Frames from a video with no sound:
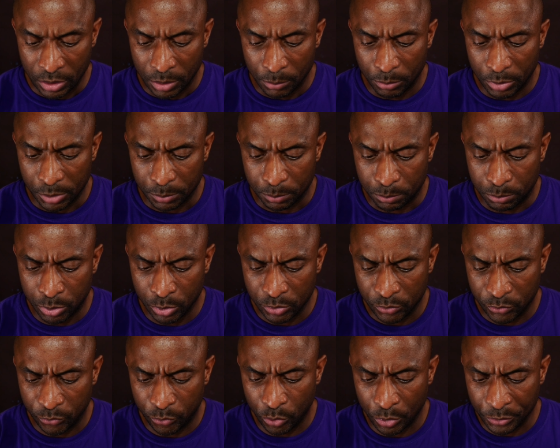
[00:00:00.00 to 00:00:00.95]
But put
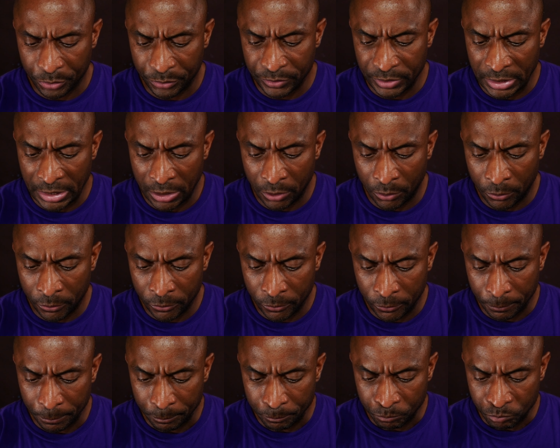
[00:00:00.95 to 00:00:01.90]
forth
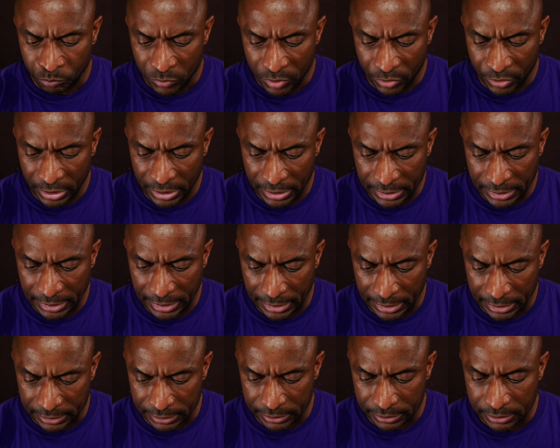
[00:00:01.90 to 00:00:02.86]
now thine
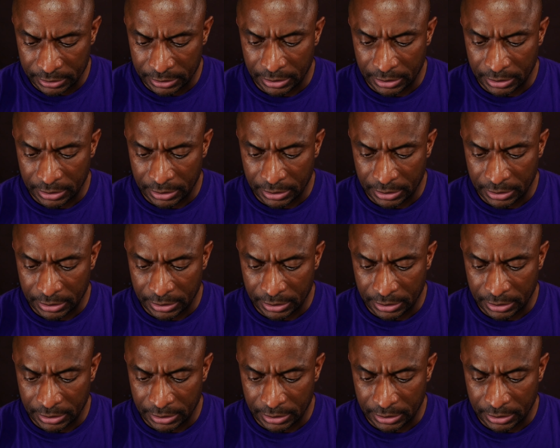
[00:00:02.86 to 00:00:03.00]
hand,